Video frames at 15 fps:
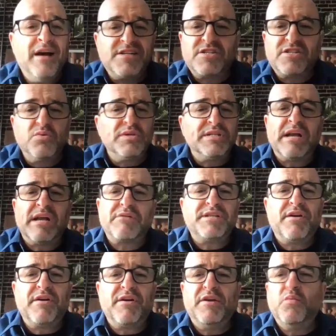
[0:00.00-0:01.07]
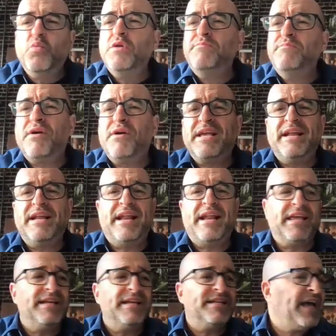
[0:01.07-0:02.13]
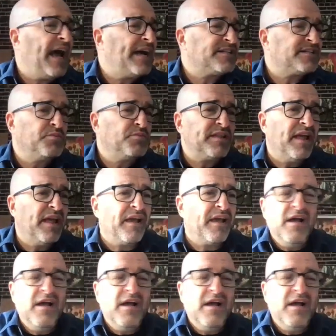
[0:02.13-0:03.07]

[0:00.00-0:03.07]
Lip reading: A school secretary in Woodbury, Connecticut, tasked with